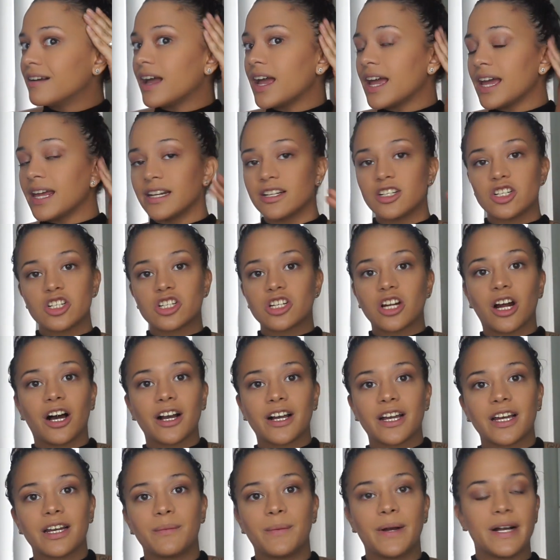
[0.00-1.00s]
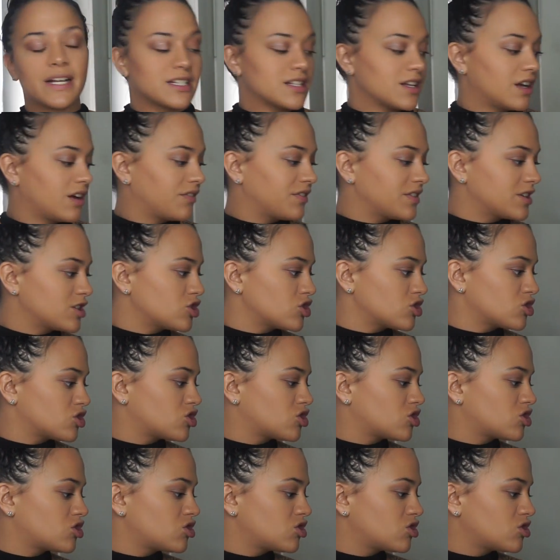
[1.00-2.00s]
and just talking to myself is just
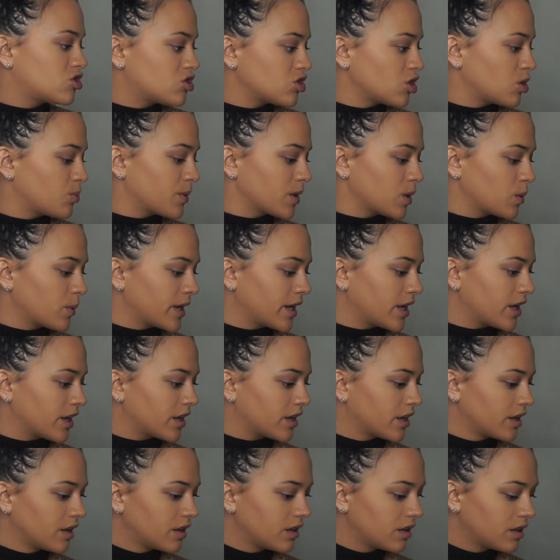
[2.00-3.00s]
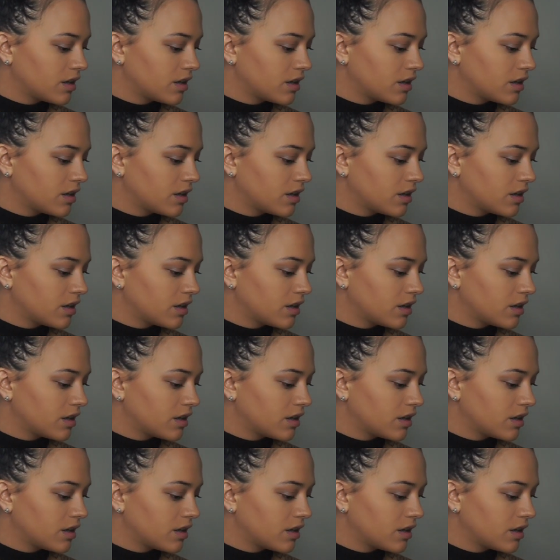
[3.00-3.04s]
super weird.